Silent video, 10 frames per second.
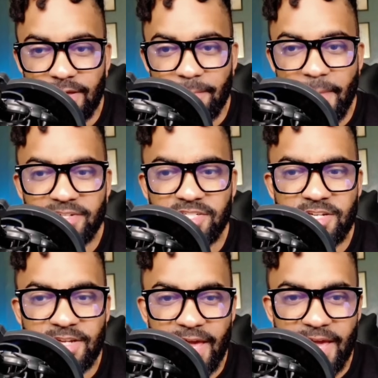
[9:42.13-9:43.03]
Imagine
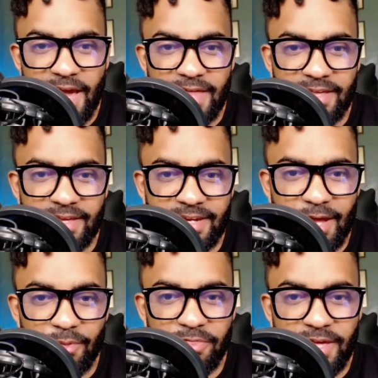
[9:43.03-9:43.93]
an AI that can
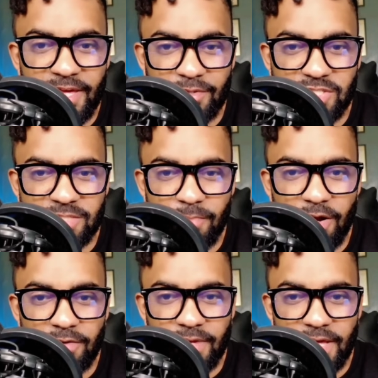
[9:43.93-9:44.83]
outthink,
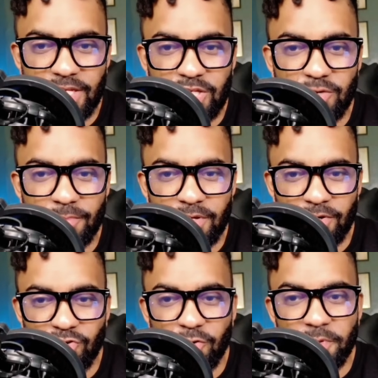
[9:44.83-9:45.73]
outsmart any human
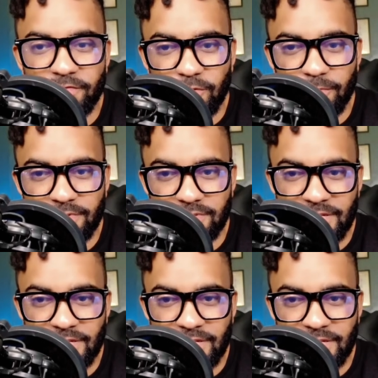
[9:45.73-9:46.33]
or group of humans,